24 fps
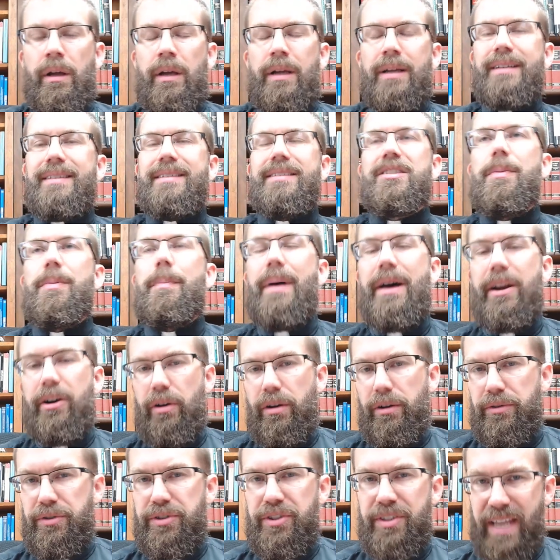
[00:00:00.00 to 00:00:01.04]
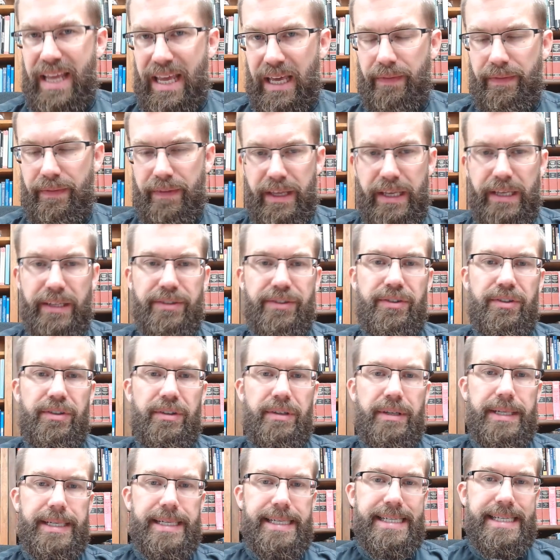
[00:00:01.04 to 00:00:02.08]
Uh, to better understand this,
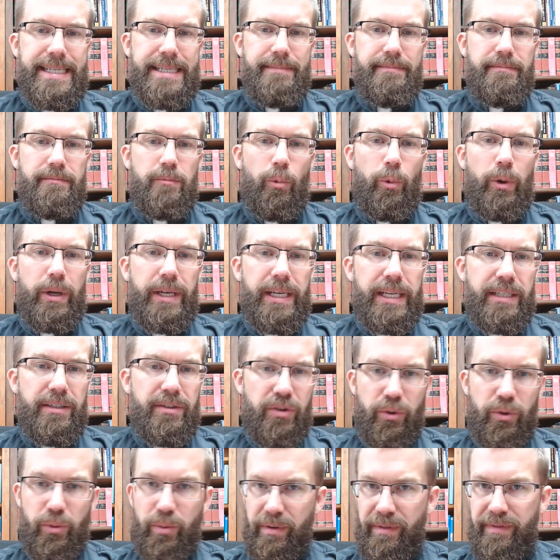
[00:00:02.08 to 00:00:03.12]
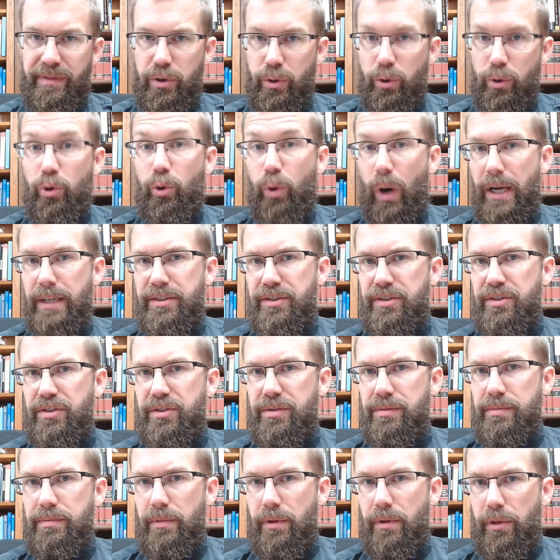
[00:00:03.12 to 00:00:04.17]
uh, we need to review Christ's
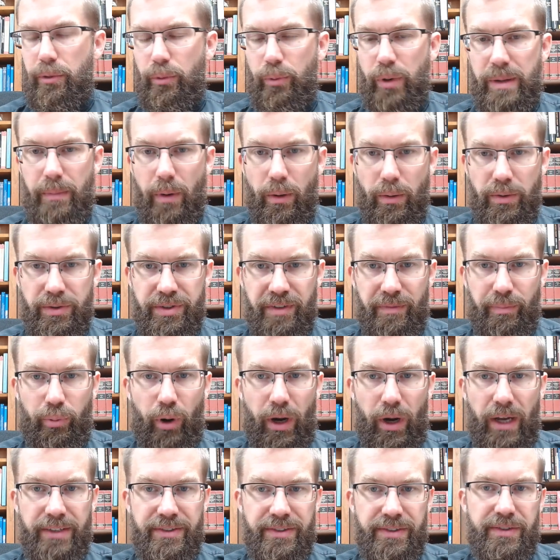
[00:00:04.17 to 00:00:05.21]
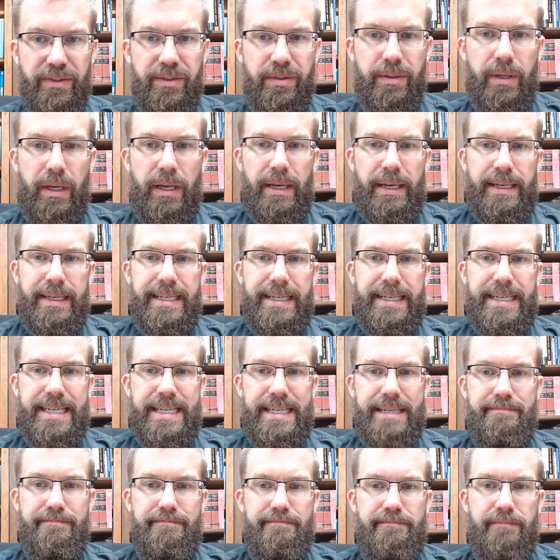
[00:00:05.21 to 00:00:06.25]
three modes of presence.
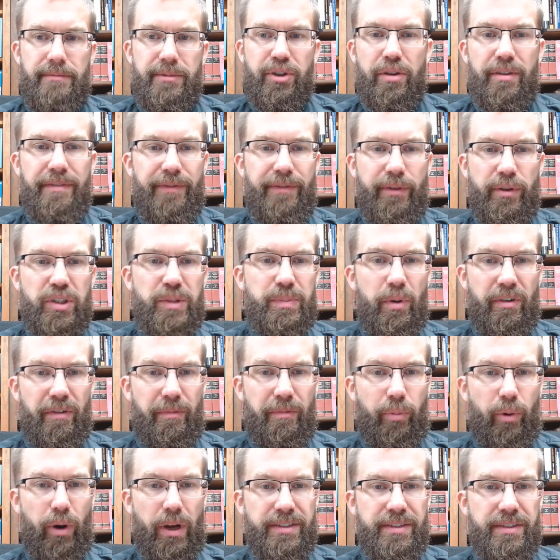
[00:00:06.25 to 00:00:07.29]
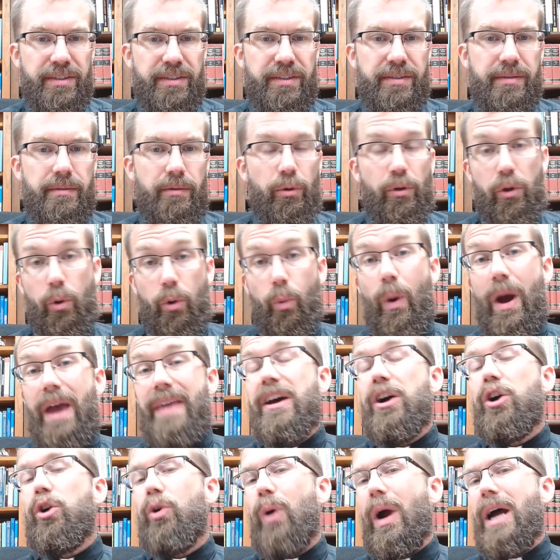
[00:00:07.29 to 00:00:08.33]
Uh, so, the first mode of presence, or the way
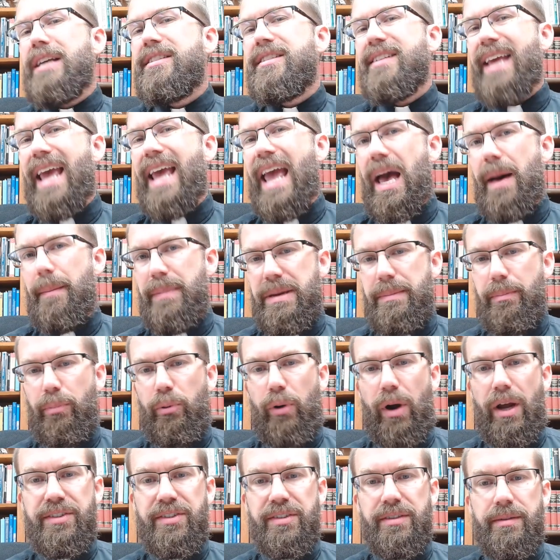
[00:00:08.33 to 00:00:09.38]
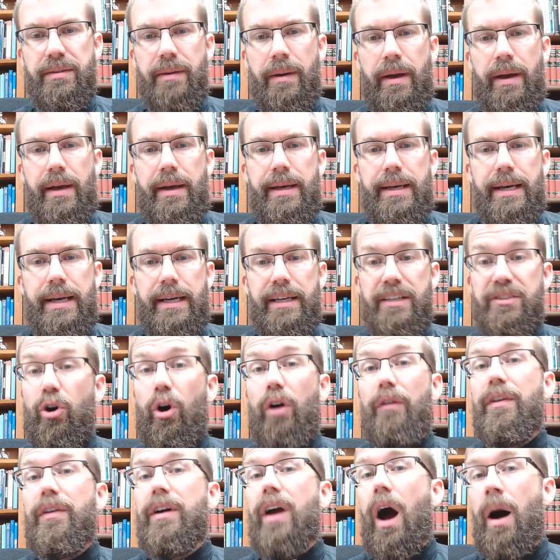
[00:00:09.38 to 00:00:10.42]
that Christ can be present, uh, is
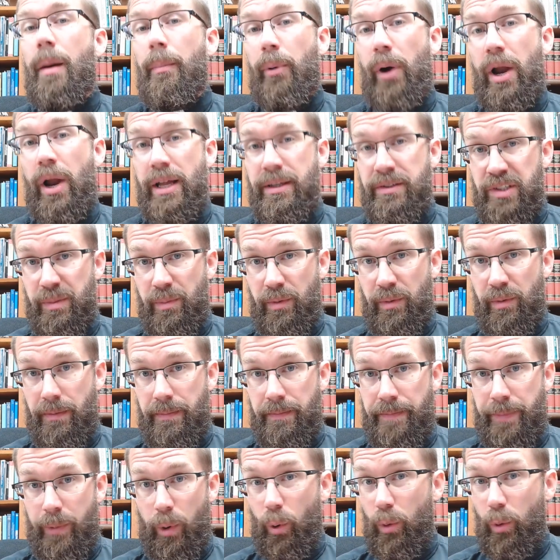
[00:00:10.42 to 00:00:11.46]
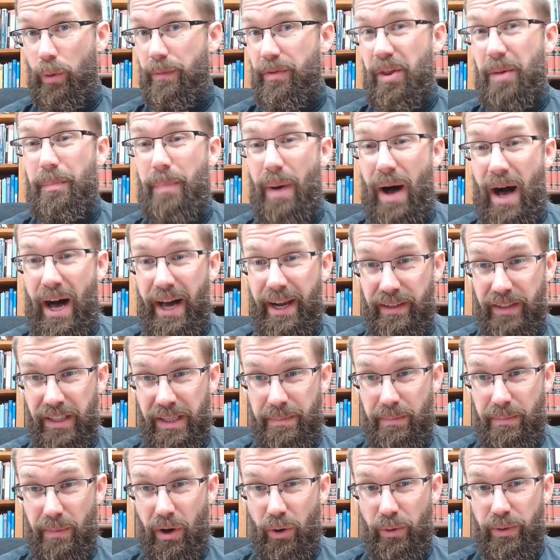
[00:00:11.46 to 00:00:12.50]
called the comprehensible, or the bodily
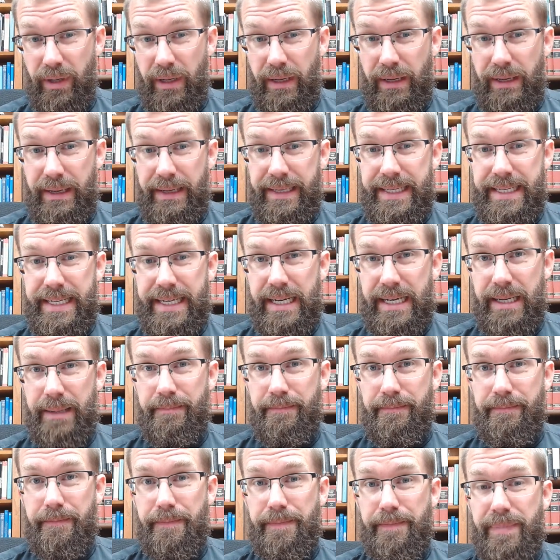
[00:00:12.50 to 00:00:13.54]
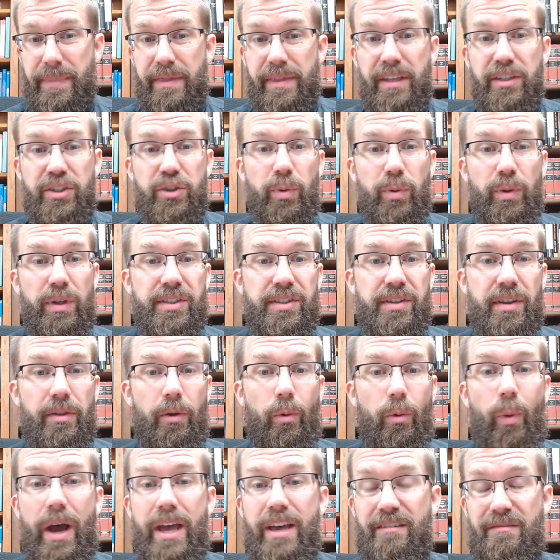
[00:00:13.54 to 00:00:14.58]
mode. Um, this was the
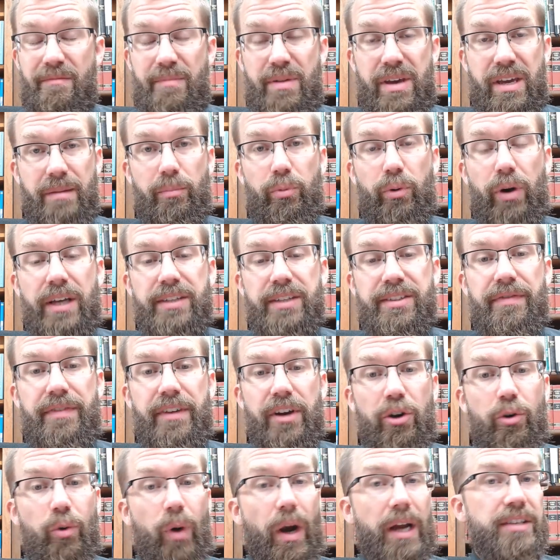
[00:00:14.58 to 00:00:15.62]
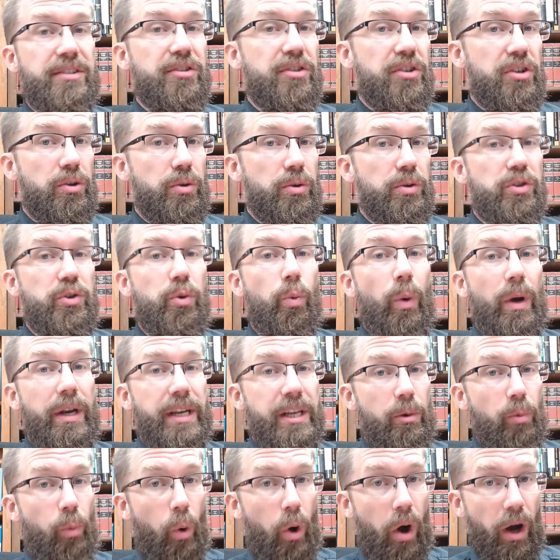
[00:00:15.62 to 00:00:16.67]
way of being present that Christ used when he
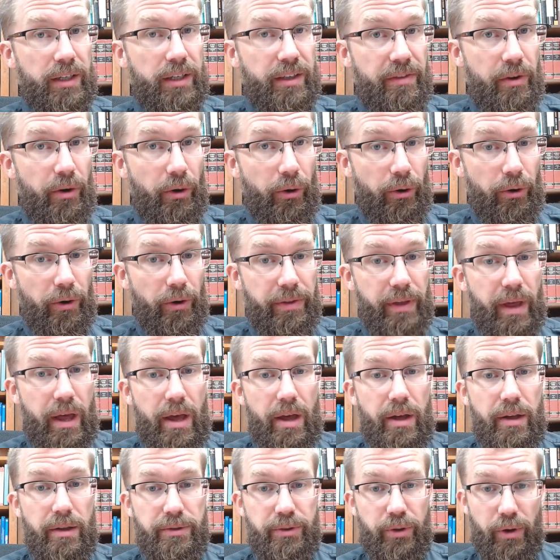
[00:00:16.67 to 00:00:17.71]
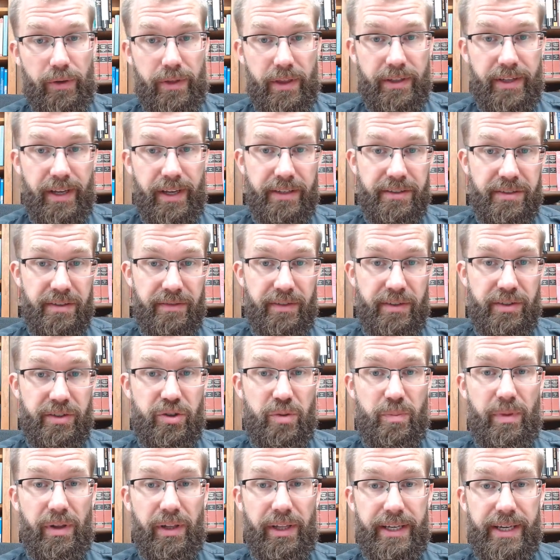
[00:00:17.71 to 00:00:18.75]
walked the earth during the days of his
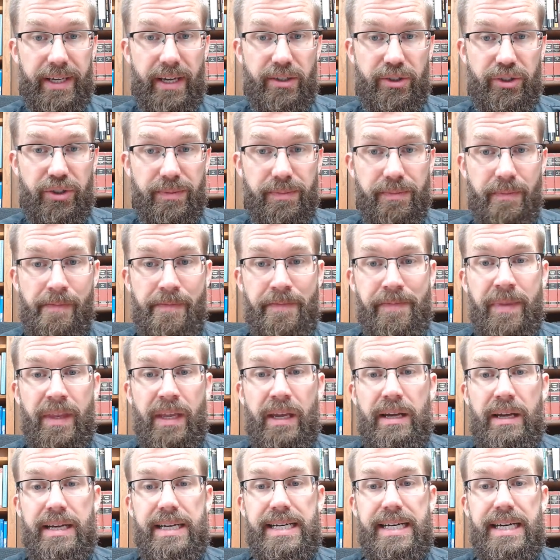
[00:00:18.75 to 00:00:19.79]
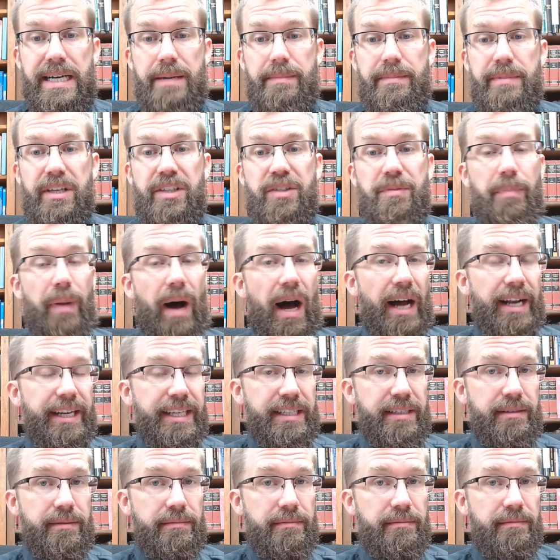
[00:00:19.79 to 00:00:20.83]
humiliation. Uh, his
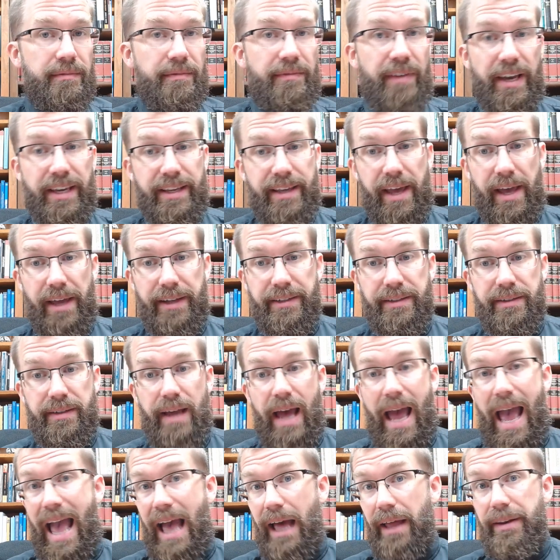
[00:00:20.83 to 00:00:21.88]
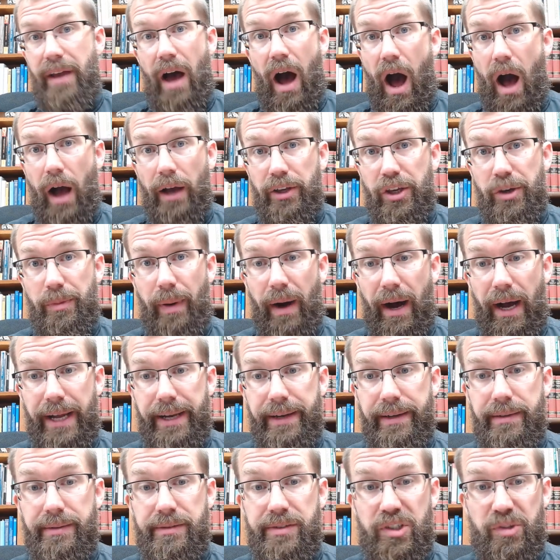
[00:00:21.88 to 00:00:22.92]
body vacated and
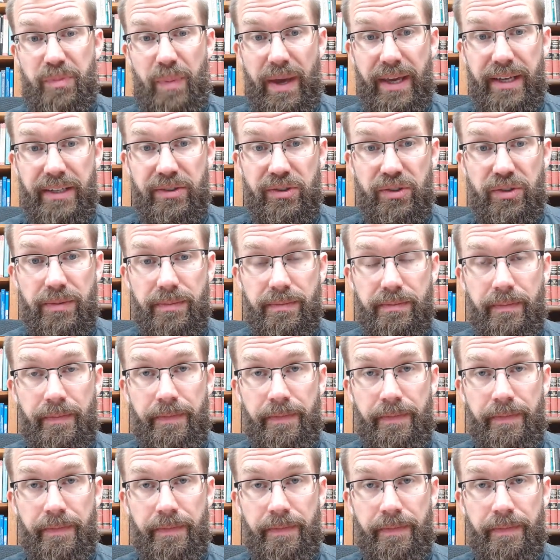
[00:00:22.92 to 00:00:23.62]
occupied space.